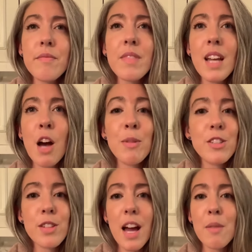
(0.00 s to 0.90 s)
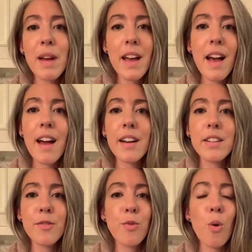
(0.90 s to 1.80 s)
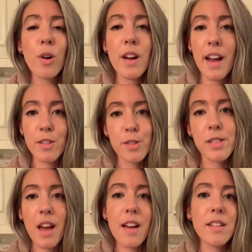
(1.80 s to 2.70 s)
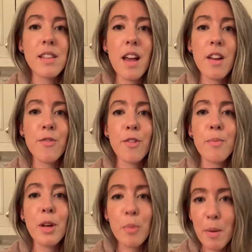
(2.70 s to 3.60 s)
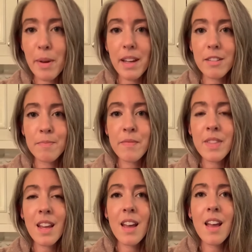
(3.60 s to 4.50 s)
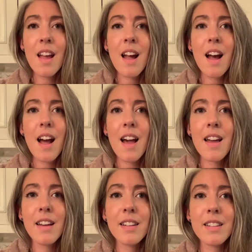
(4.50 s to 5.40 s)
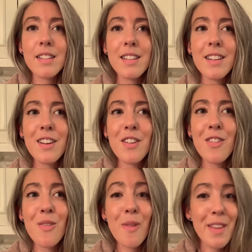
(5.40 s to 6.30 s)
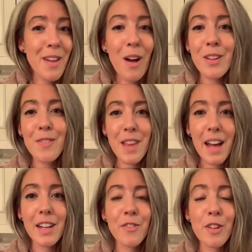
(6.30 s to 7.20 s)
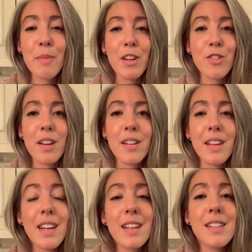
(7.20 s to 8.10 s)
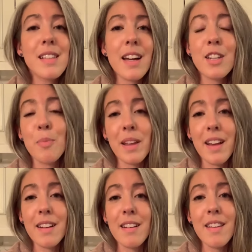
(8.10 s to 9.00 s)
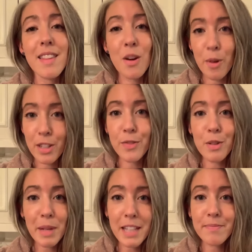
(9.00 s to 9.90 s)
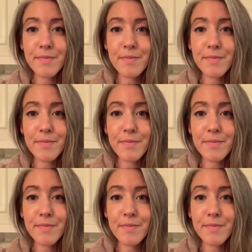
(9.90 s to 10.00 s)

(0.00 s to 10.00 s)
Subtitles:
how much time I had for exercise and for meal prepping. And with all of that information, he designed a plan that worked for me.